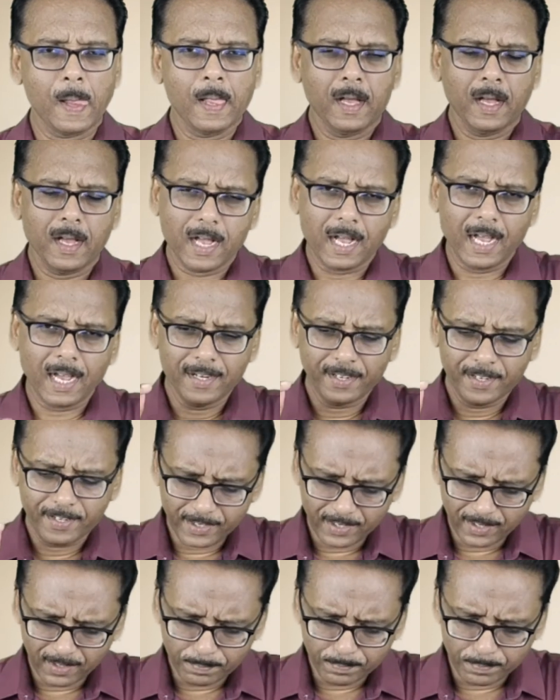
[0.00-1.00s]
And
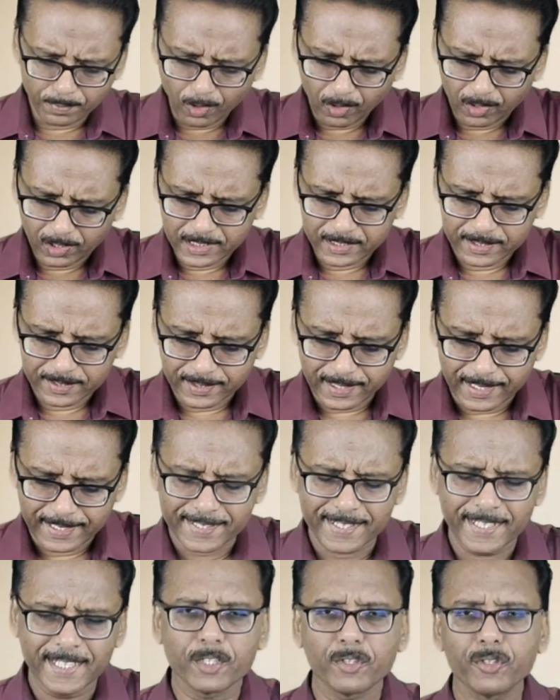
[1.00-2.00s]
here Paul is
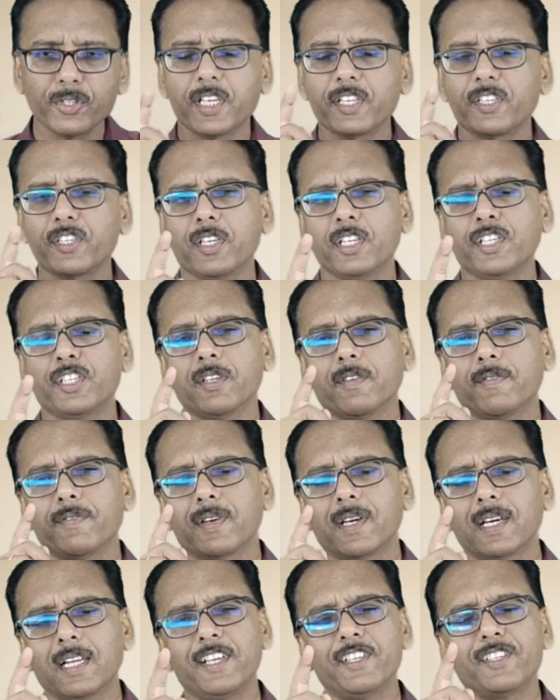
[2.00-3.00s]
writing to the church of
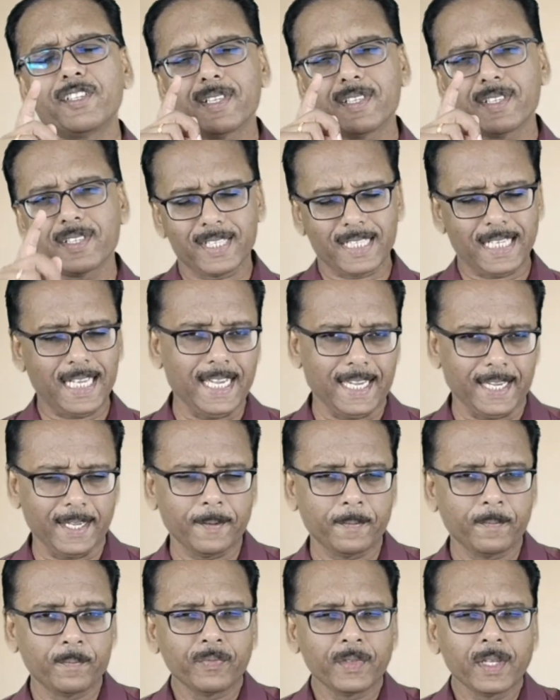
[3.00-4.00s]
Galatians
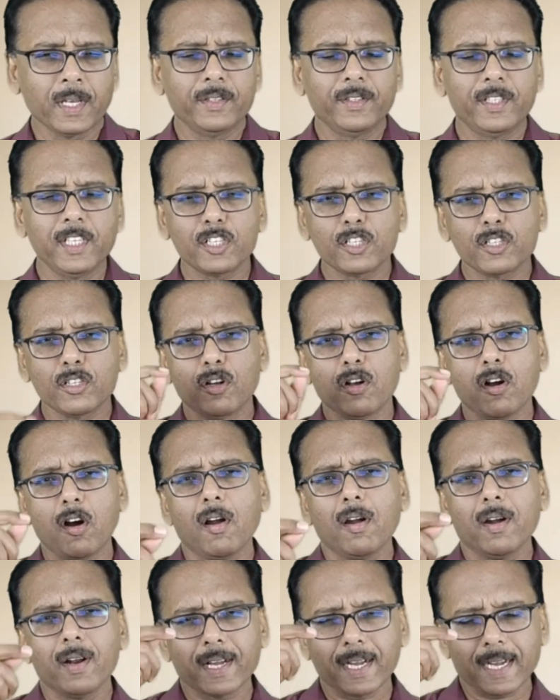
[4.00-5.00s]
saying, this
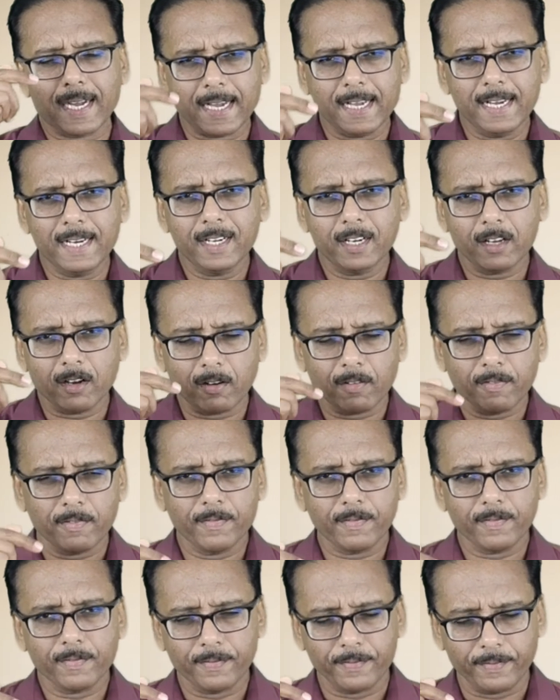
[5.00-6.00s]
God kind of
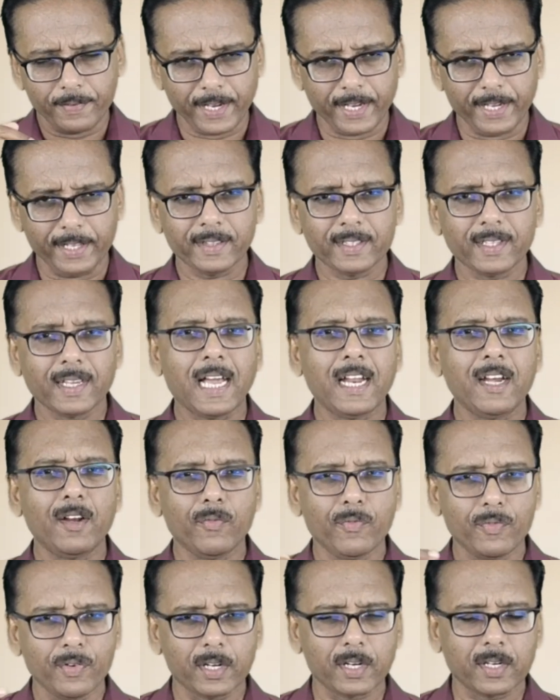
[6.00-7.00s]
faith can
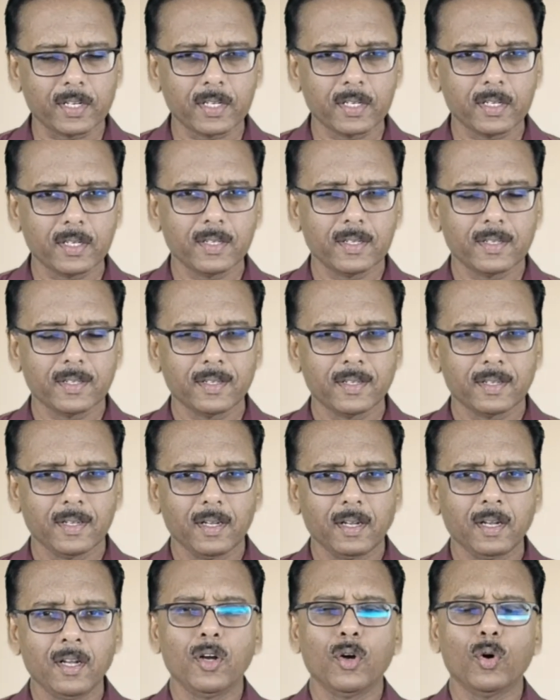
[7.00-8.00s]
work
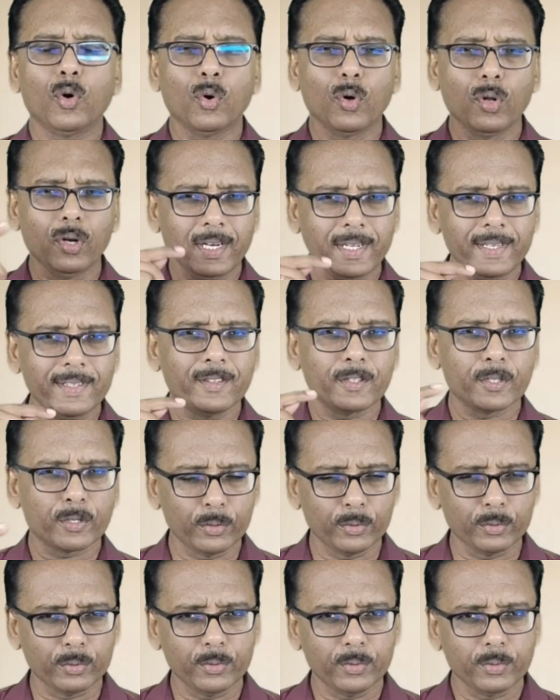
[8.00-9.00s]
only
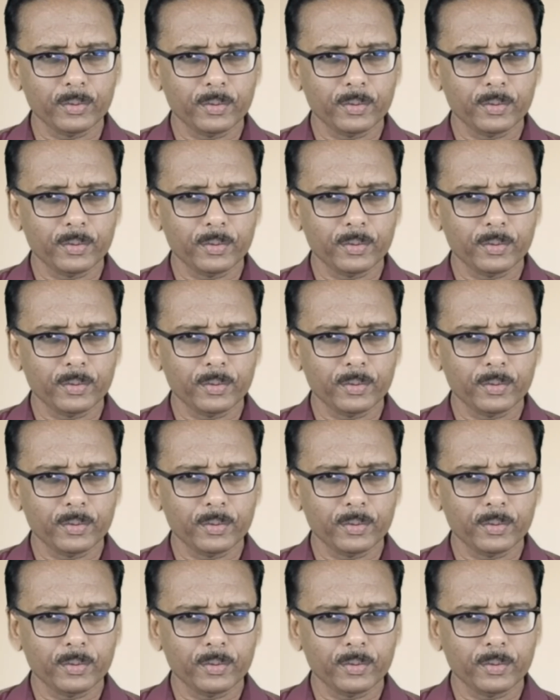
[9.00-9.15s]
through